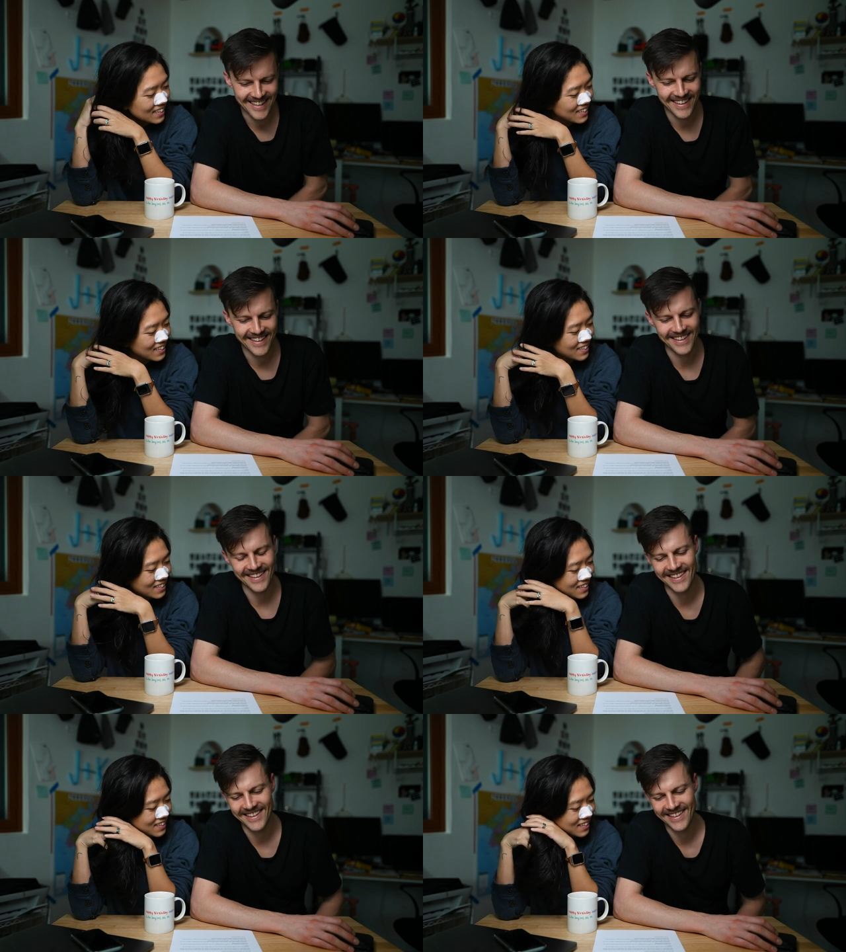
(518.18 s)

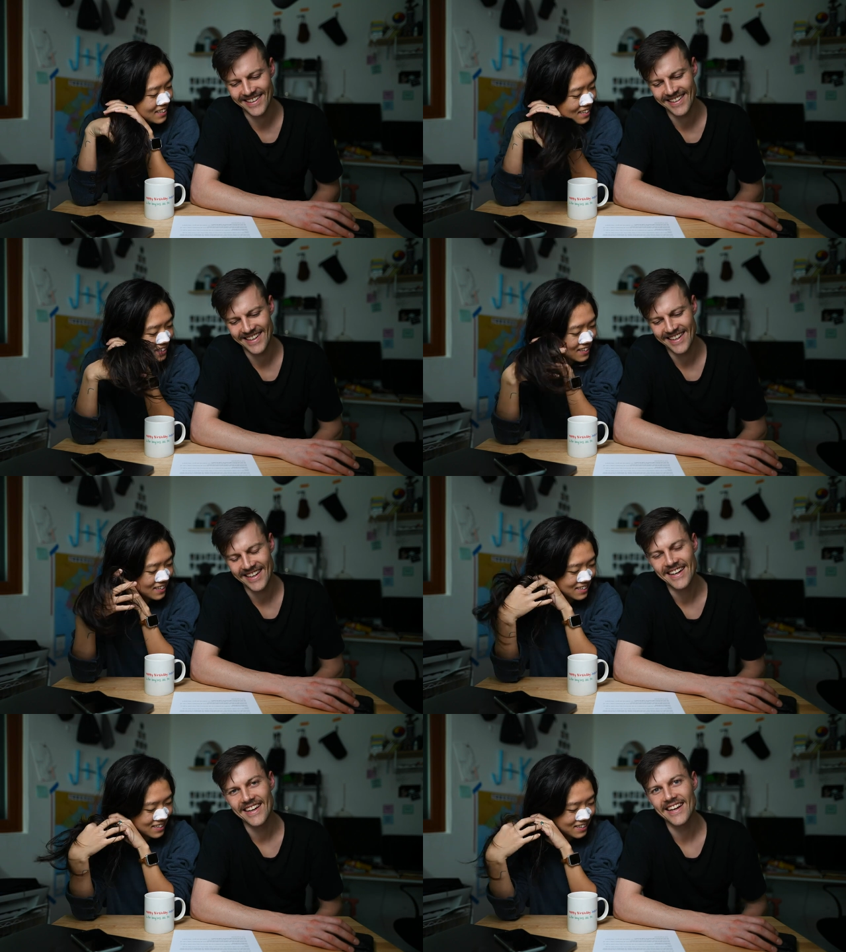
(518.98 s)
Speaker 1: Yeah.
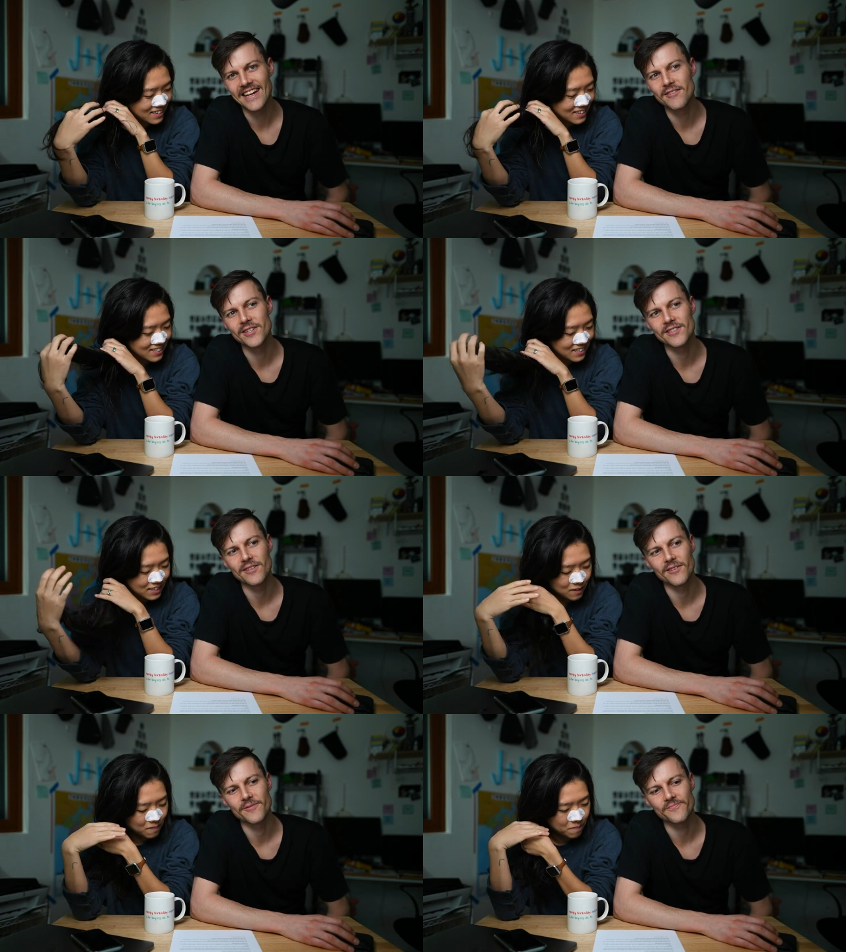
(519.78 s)
Anyways,
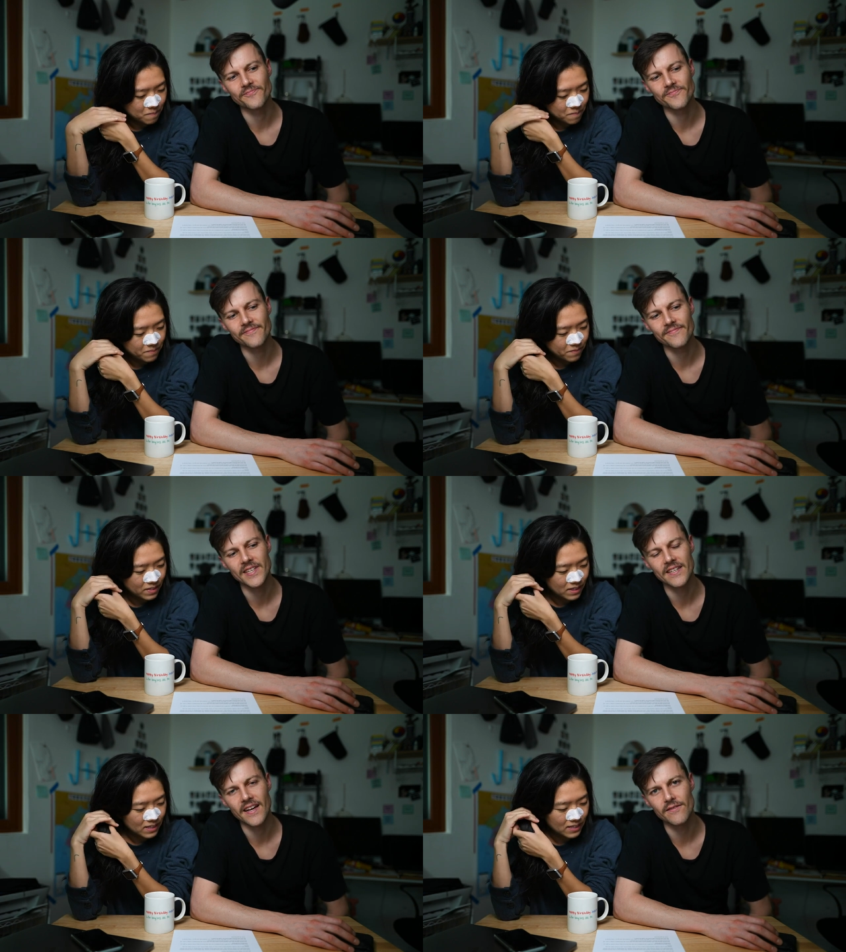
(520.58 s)
so
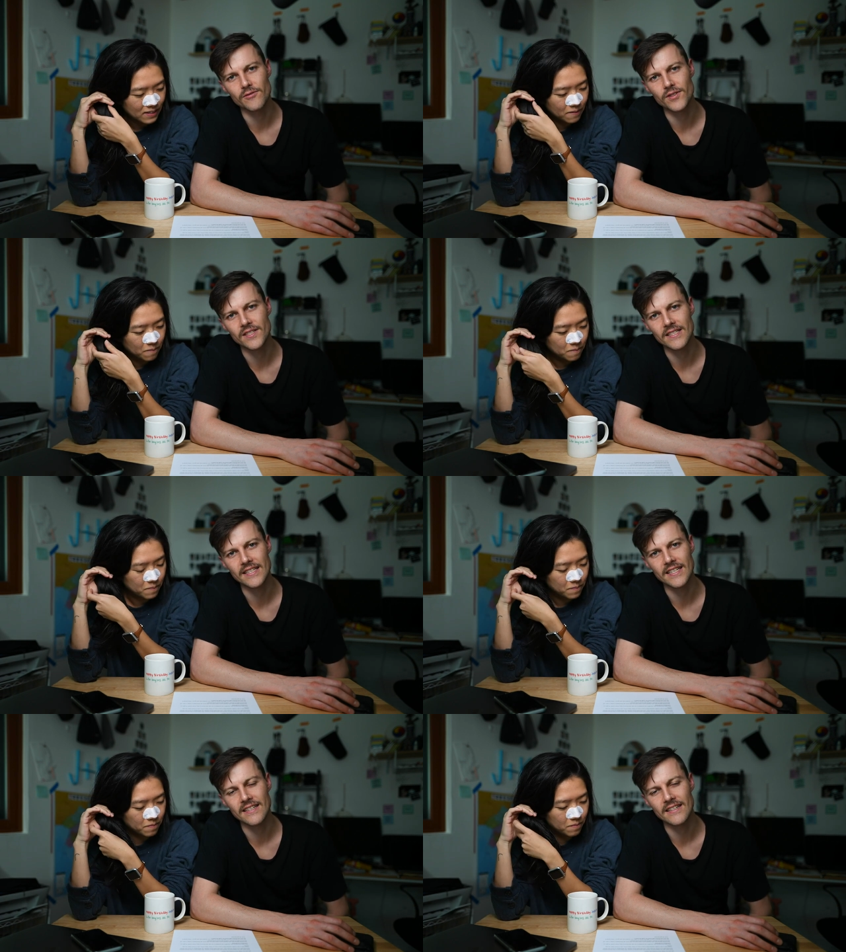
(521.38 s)
everyone
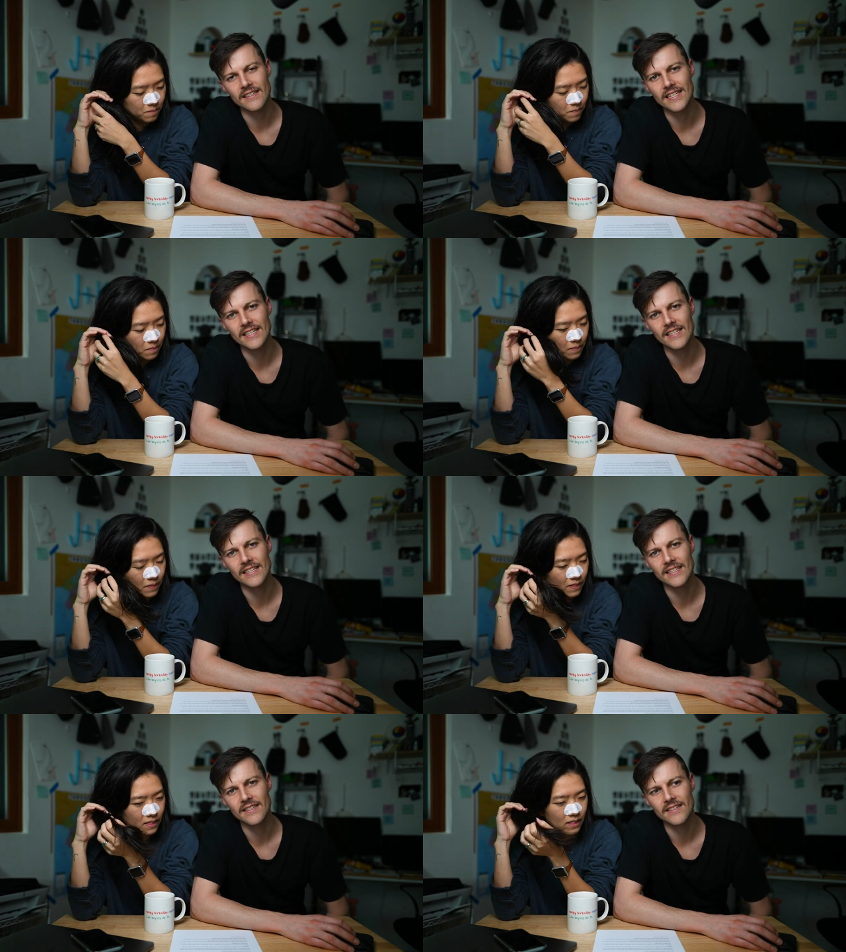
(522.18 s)
stay
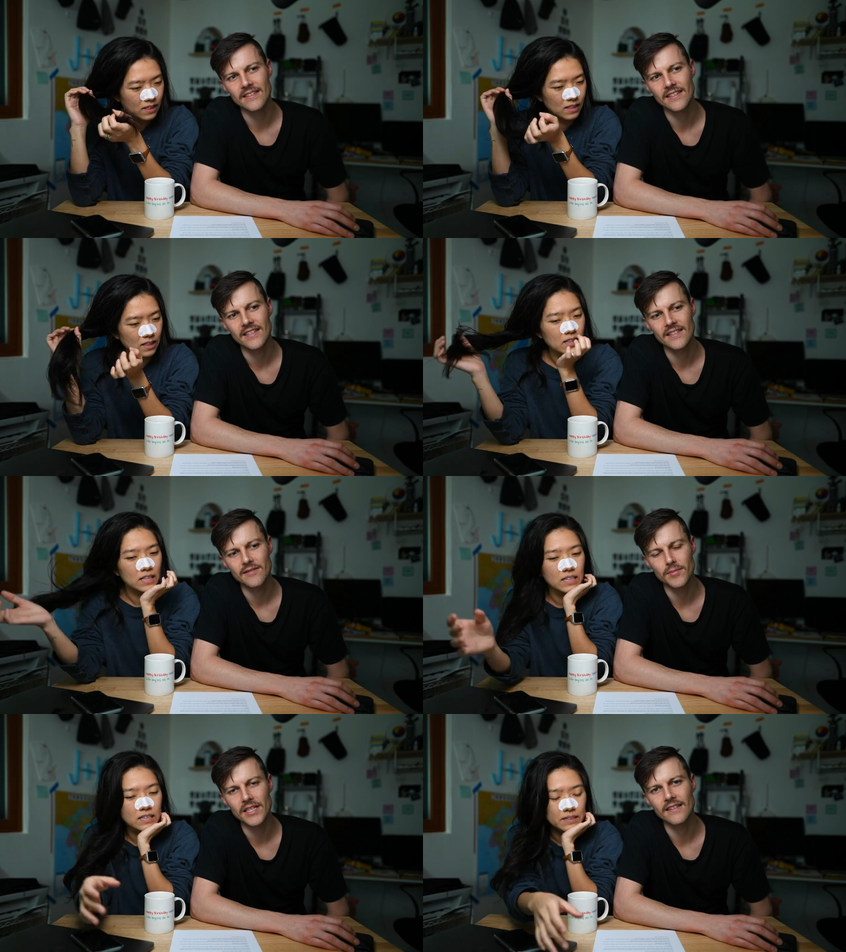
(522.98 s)
clean, be